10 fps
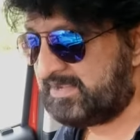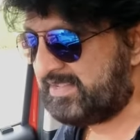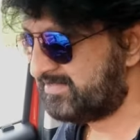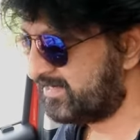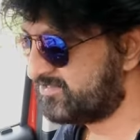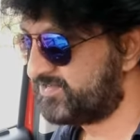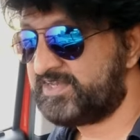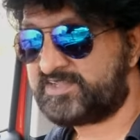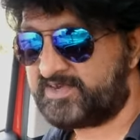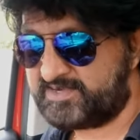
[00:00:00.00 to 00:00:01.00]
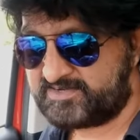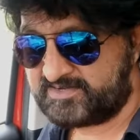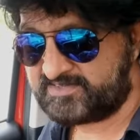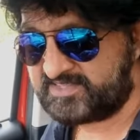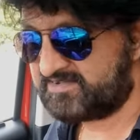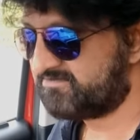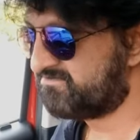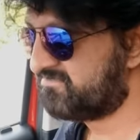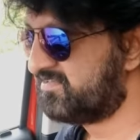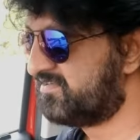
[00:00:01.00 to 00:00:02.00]
Mahindra is really great. They
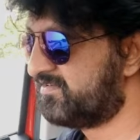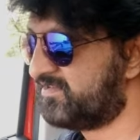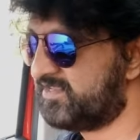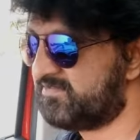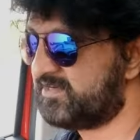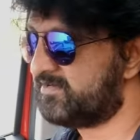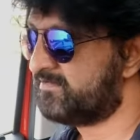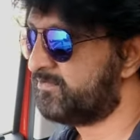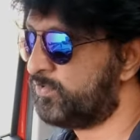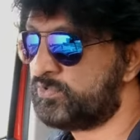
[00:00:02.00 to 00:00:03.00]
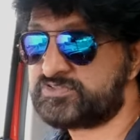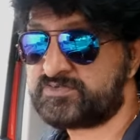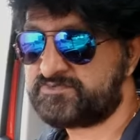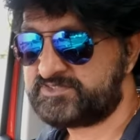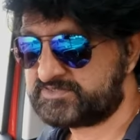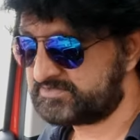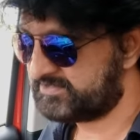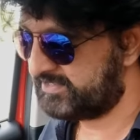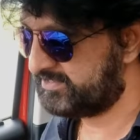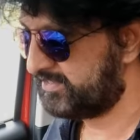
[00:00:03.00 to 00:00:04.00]
have given a host of
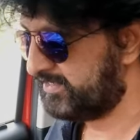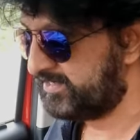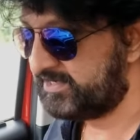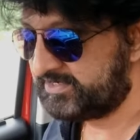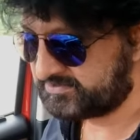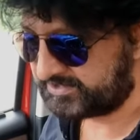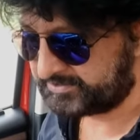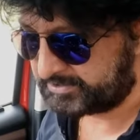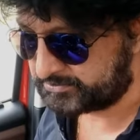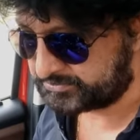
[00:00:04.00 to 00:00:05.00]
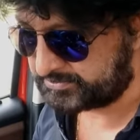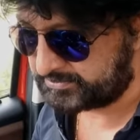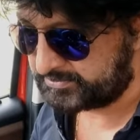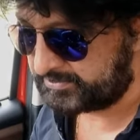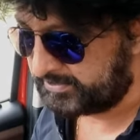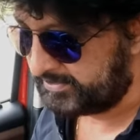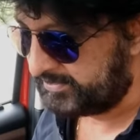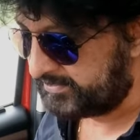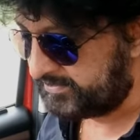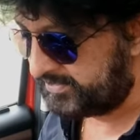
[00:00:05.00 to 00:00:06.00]
features like hill descent control,
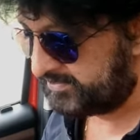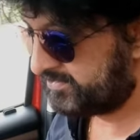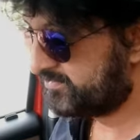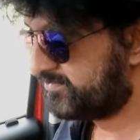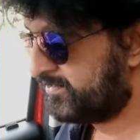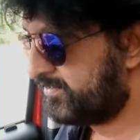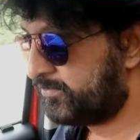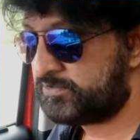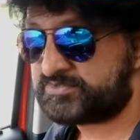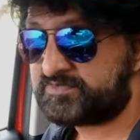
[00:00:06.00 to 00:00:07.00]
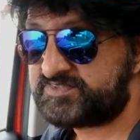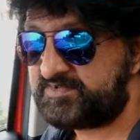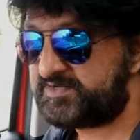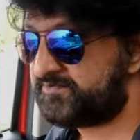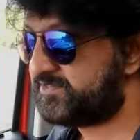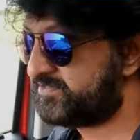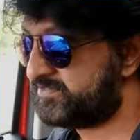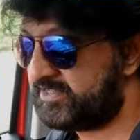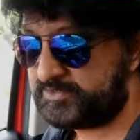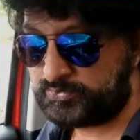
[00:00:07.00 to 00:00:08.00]
then there is a host of safety
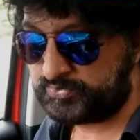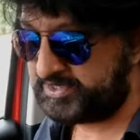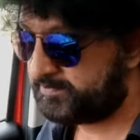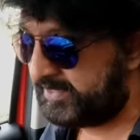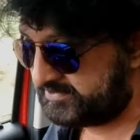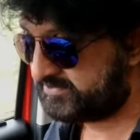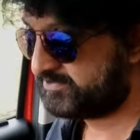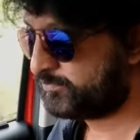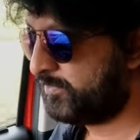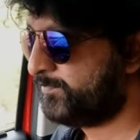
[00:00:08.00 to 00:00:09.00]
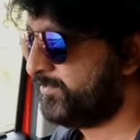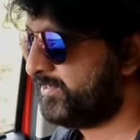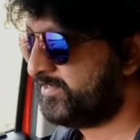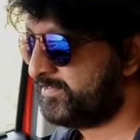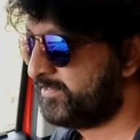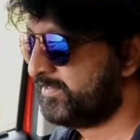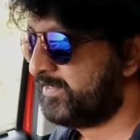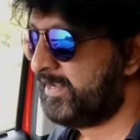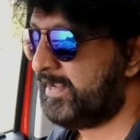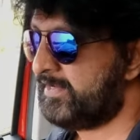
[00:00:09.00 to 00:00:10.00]
features like two airbags in the Scorpion,
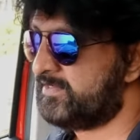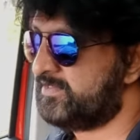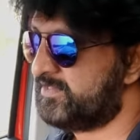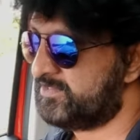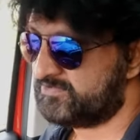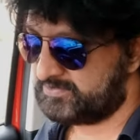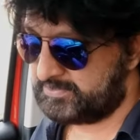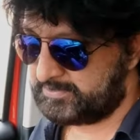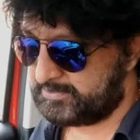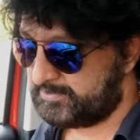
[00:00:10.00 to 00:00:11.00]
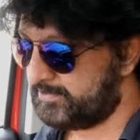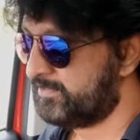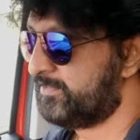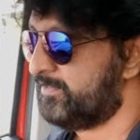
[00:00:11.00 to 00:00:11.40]
and then there is a